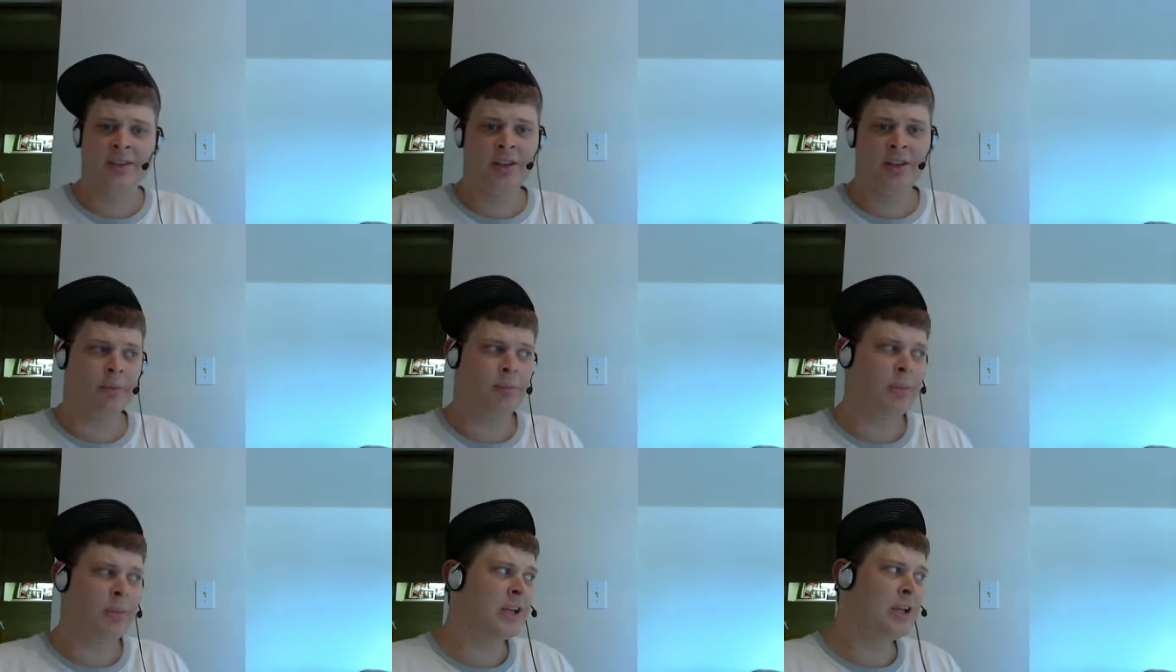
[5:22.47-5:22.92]

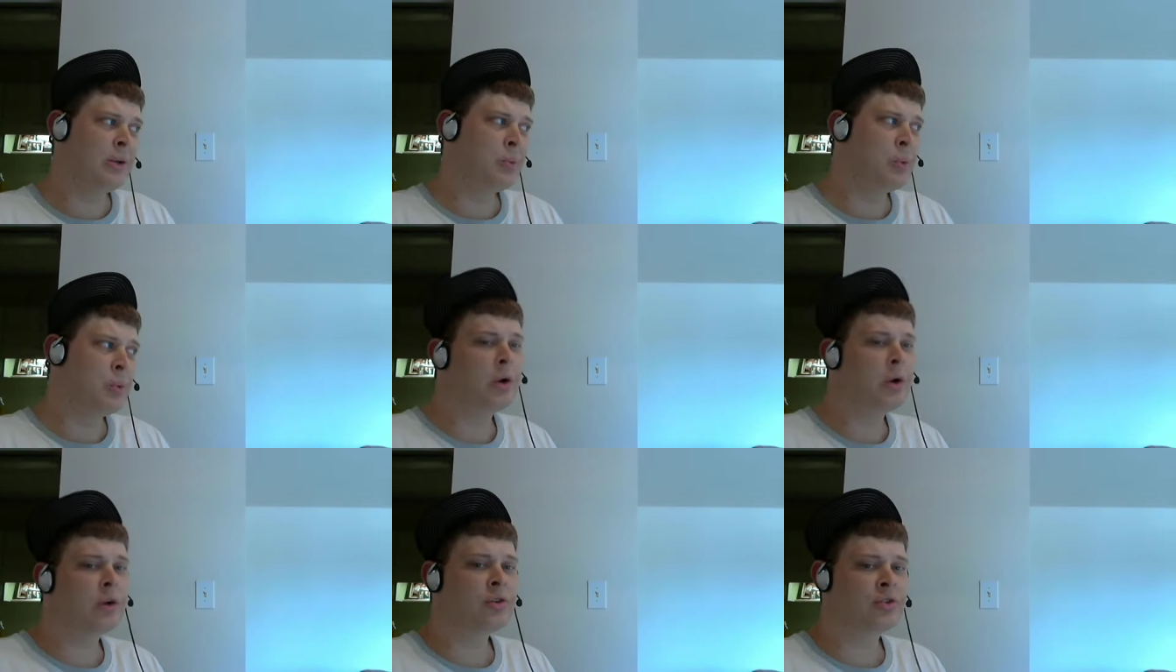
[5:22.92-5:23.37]
The Micky
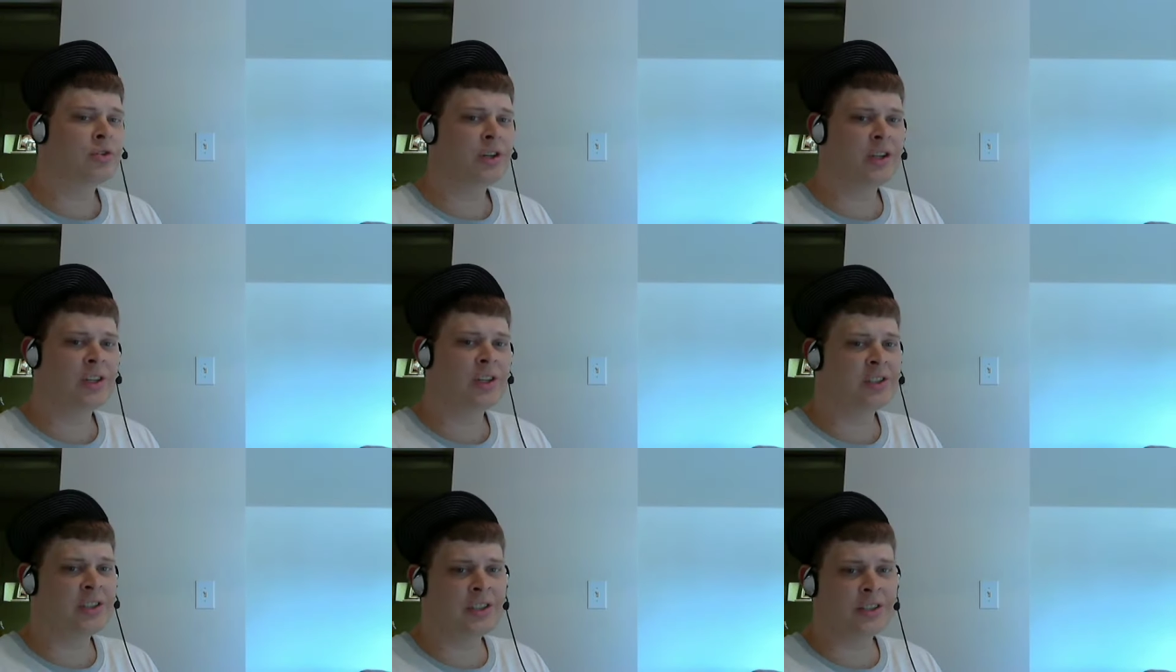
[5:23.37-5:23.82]
Ward
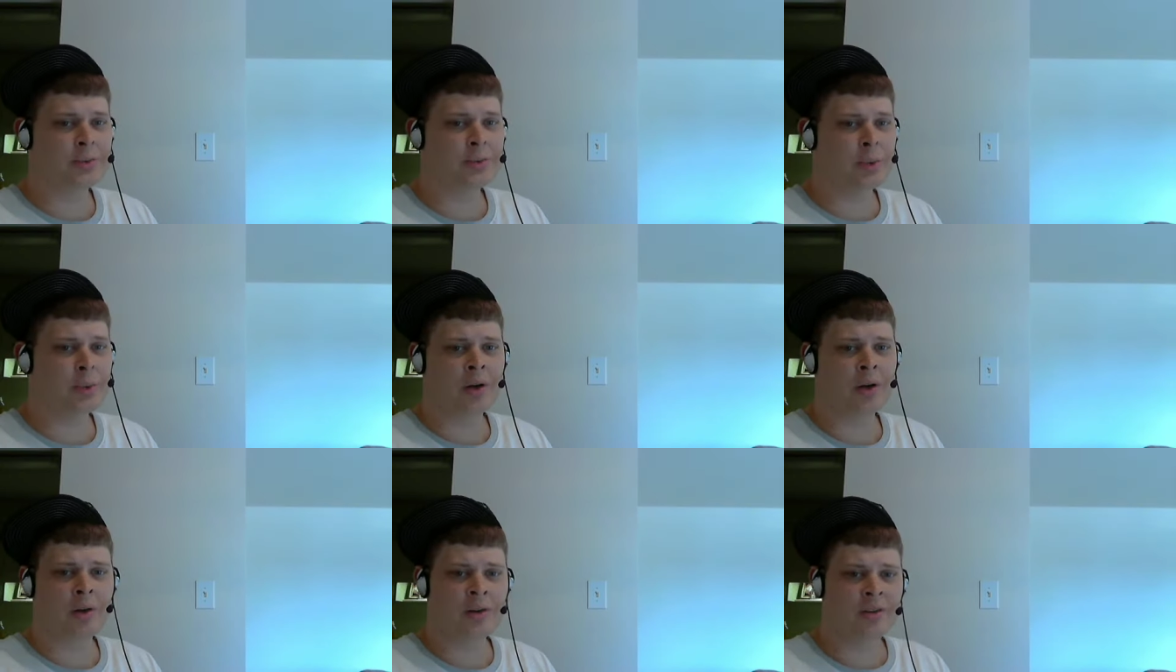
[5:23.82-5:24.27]
trilogies
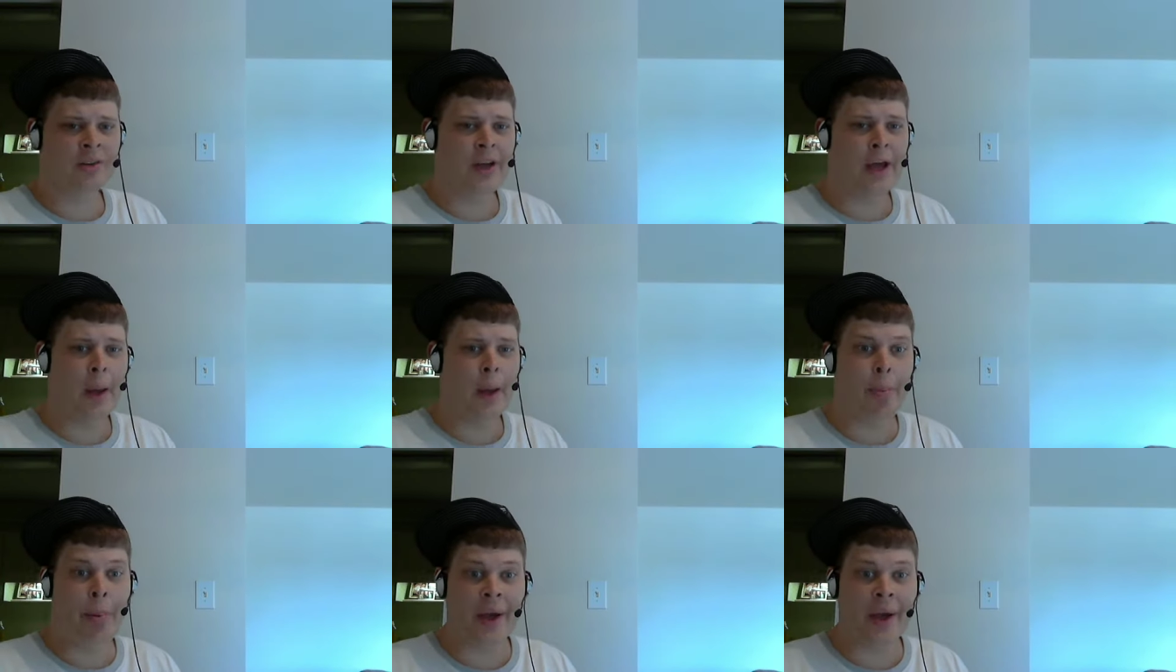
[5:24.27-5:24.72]
were
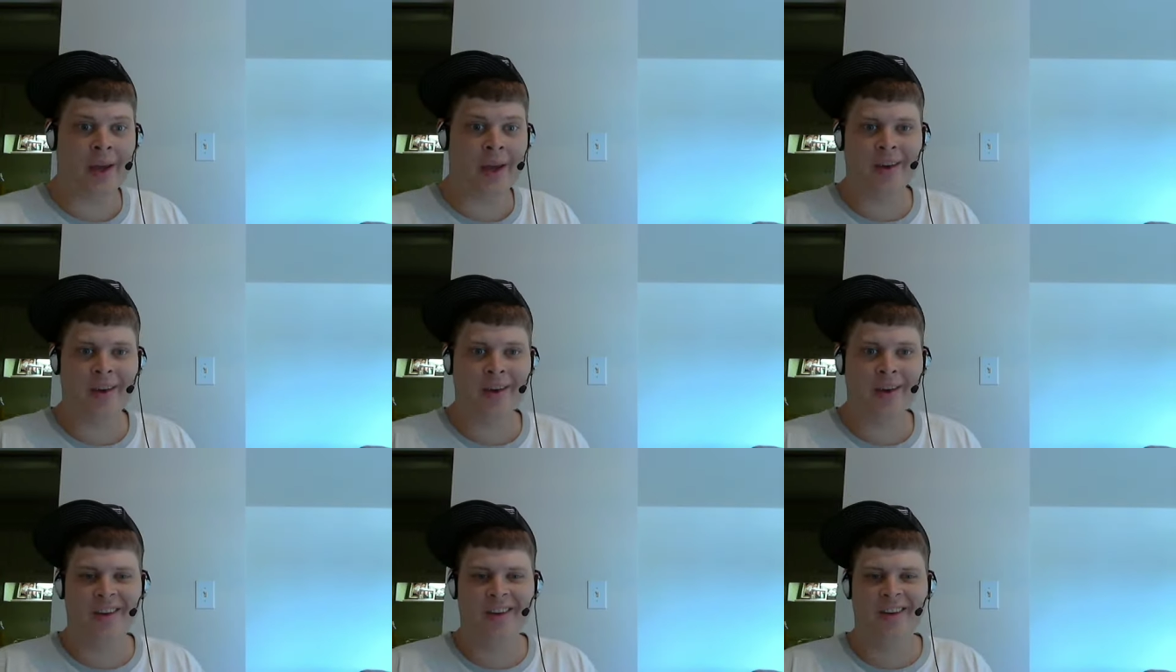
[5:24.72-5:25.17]

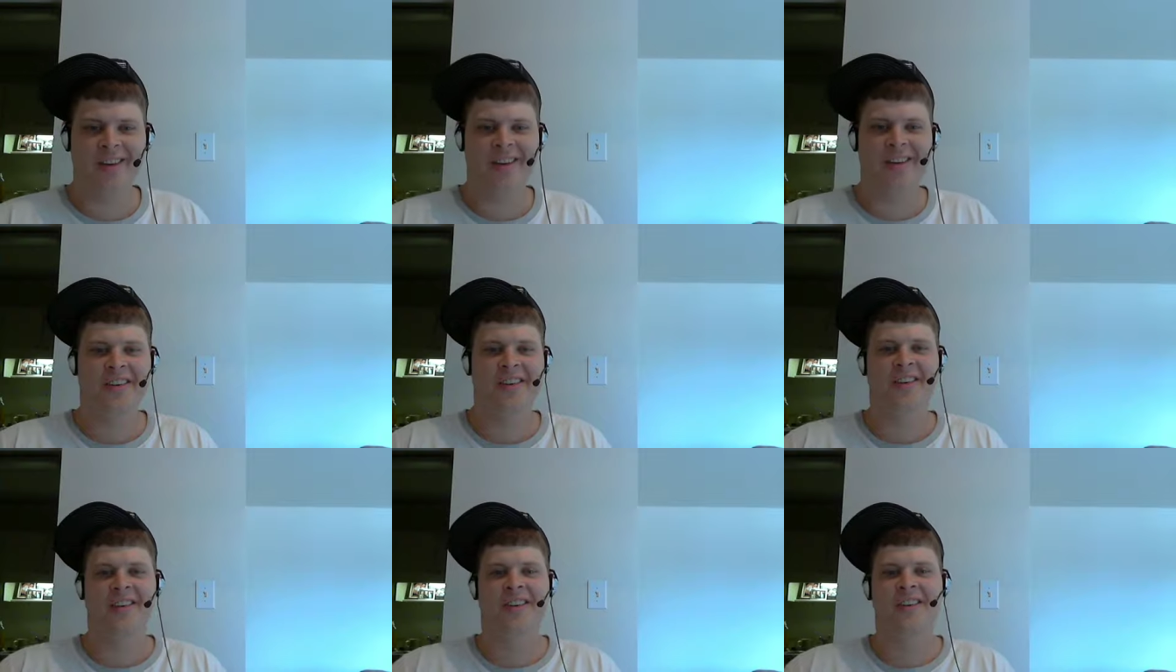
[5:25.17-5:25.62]
epic,
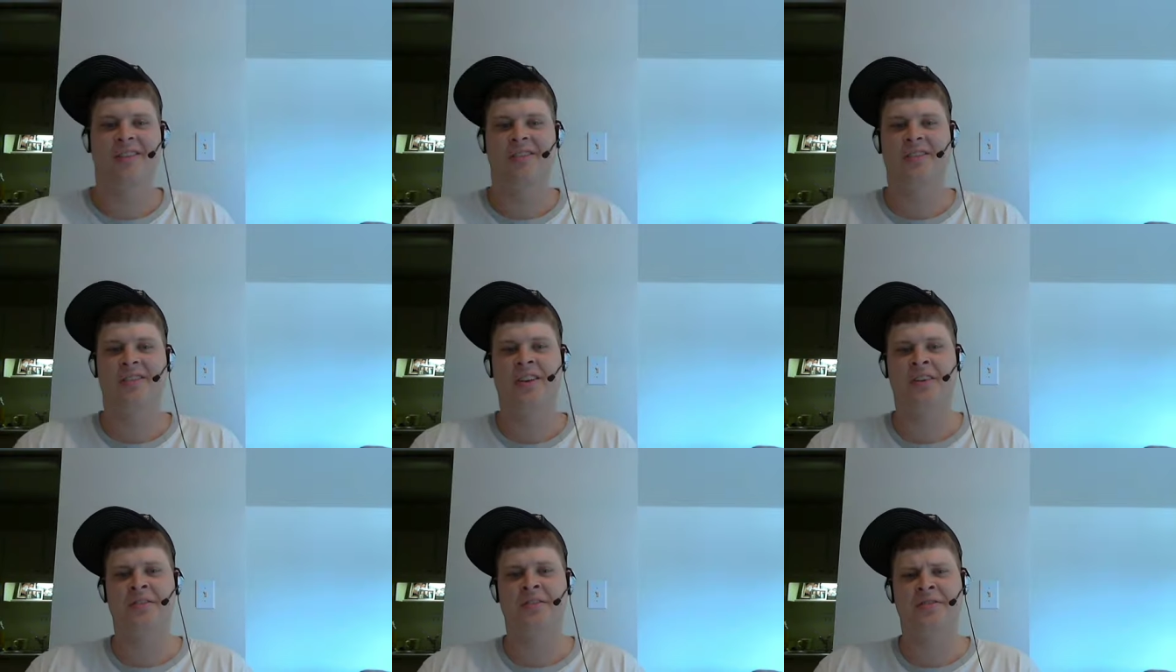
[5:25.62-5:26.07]

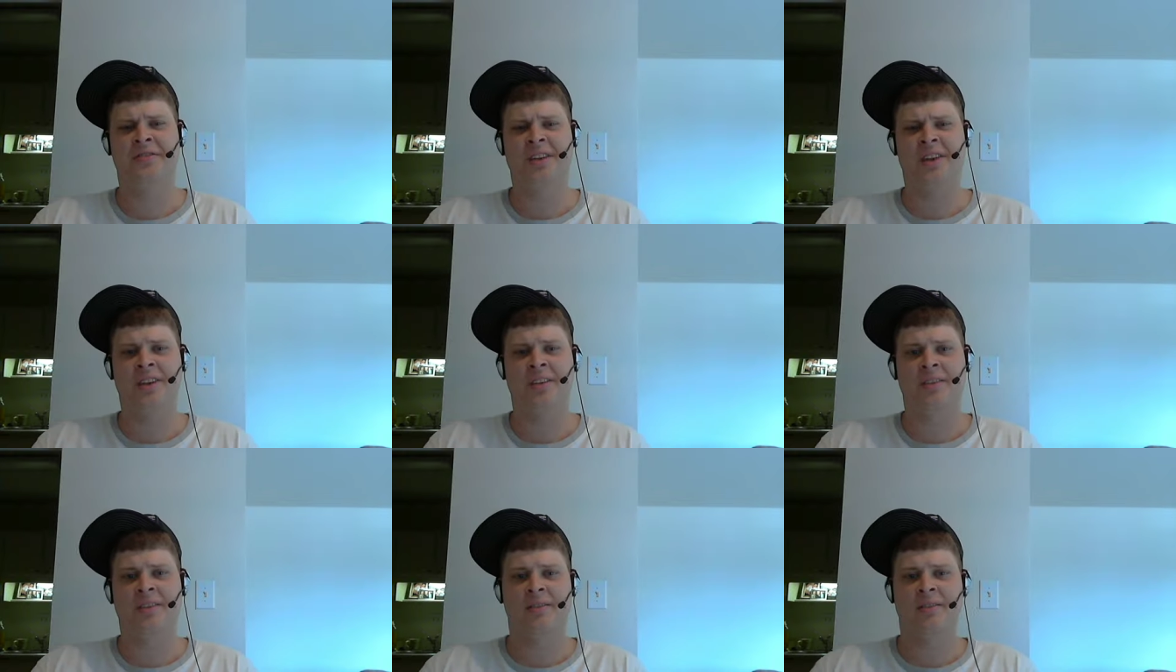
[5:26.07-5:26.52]
in a
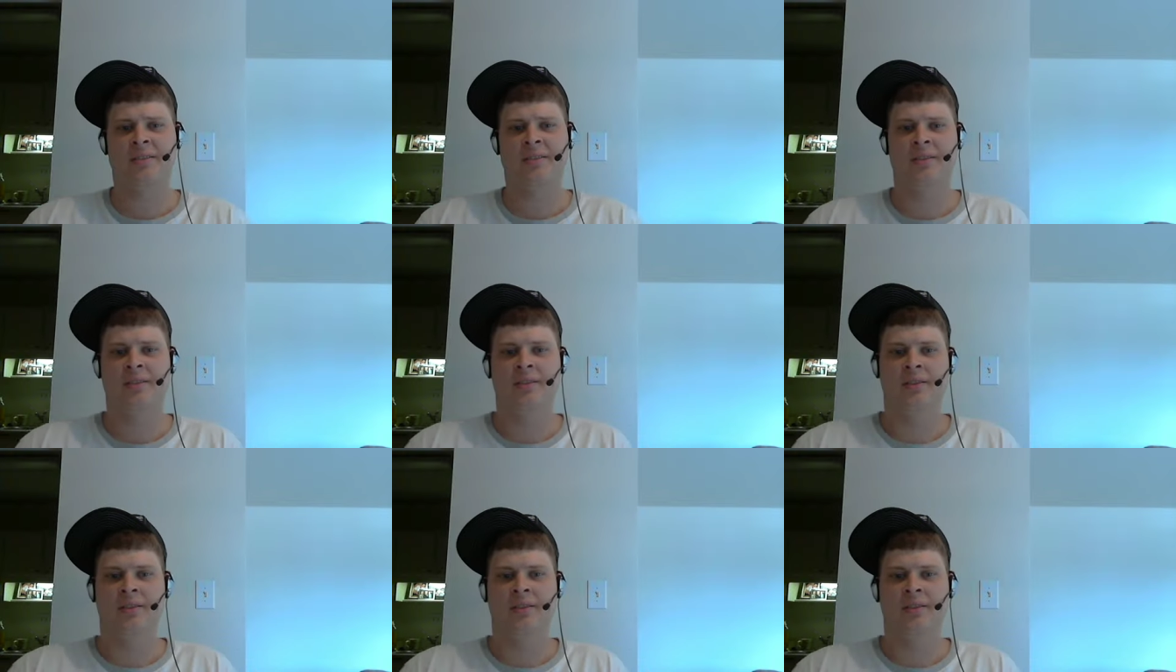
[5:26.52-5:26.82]
sense.